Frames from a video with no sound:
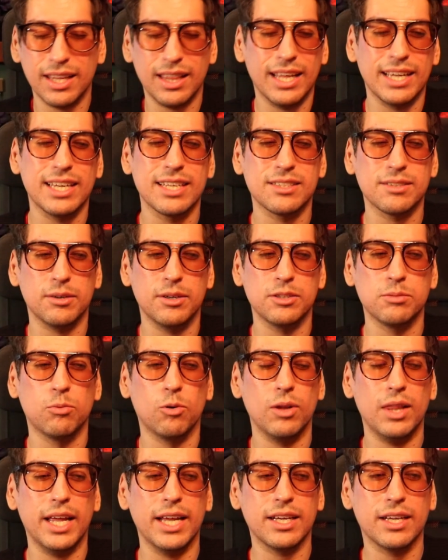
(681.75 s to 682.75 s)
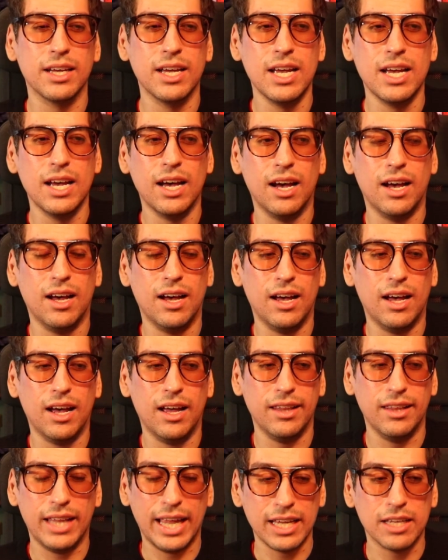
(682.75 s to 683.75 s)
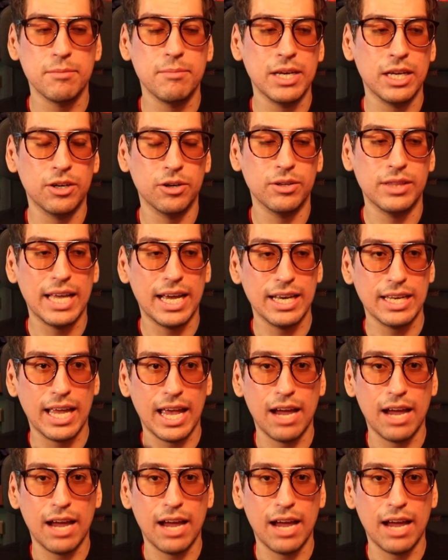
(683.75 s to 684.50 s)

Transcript: Like it's more like a like meter that